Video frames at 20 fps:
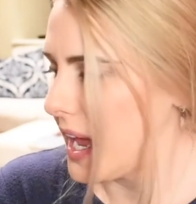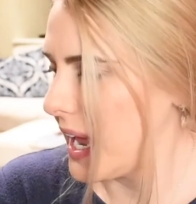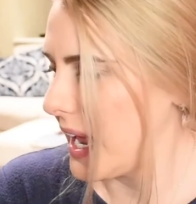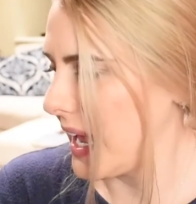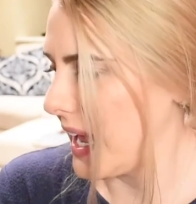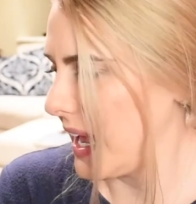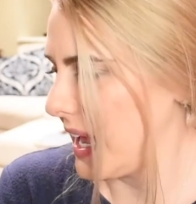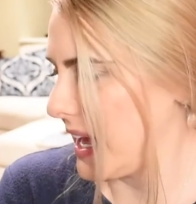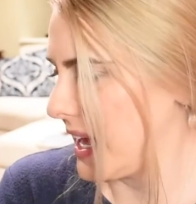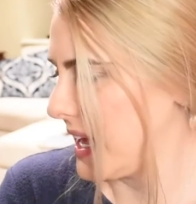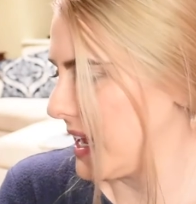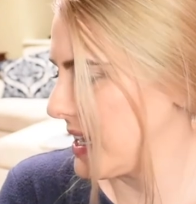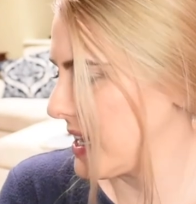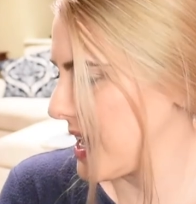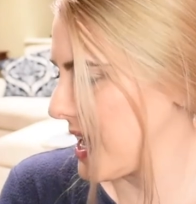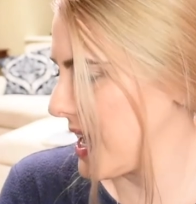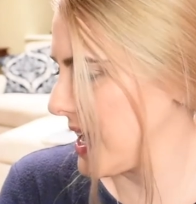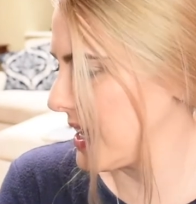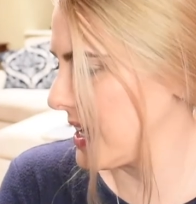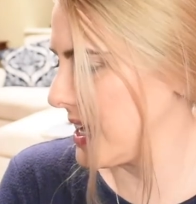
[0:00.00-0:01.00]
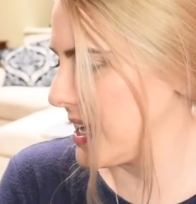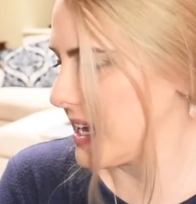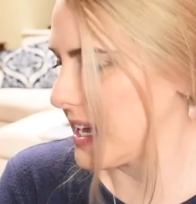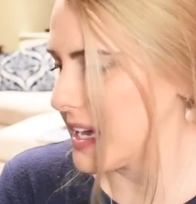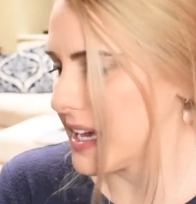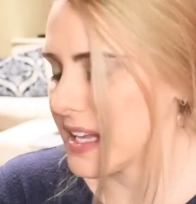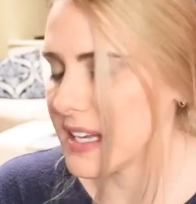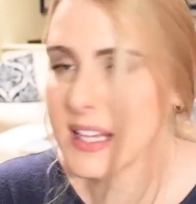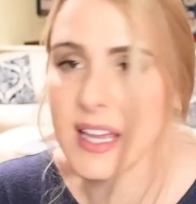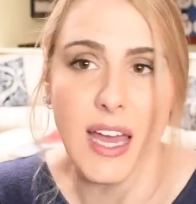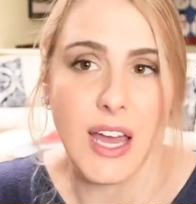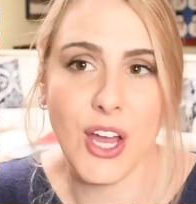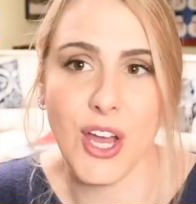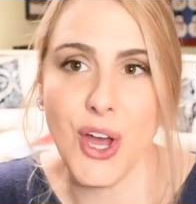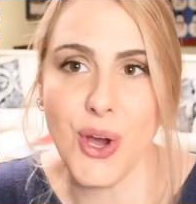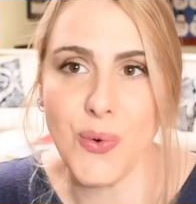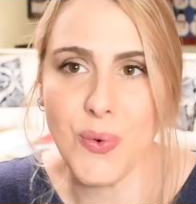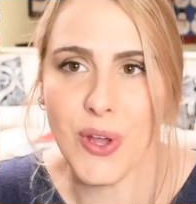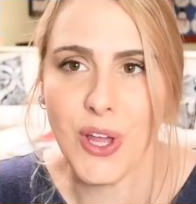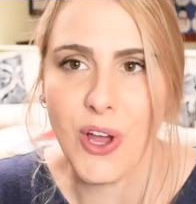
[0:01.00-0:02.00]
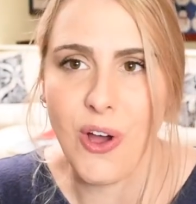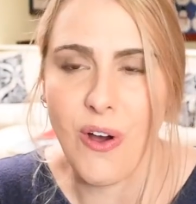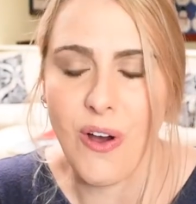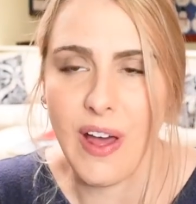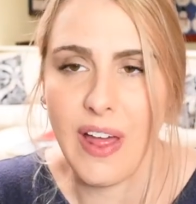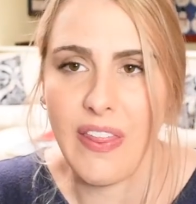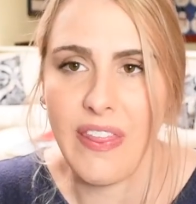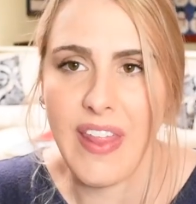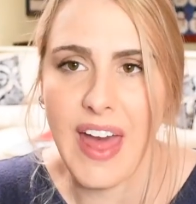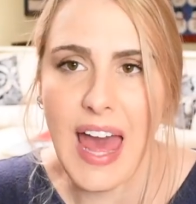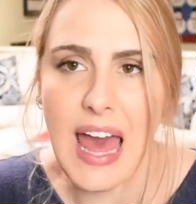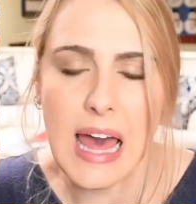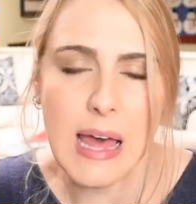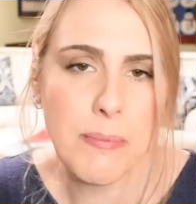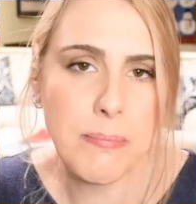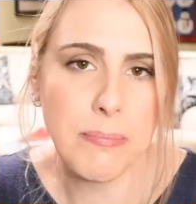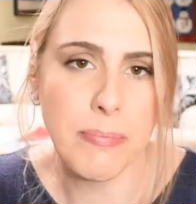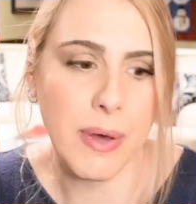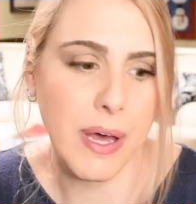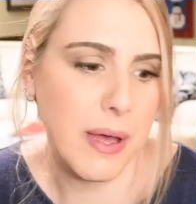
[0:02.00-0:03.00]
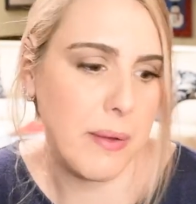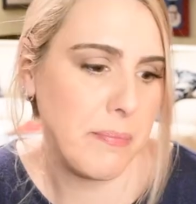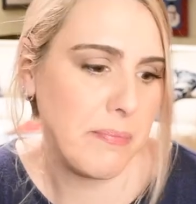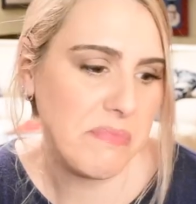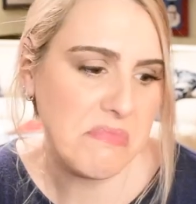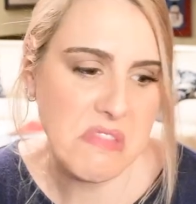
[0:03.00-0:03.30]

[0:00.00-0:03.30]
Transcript: and I can get going on that, but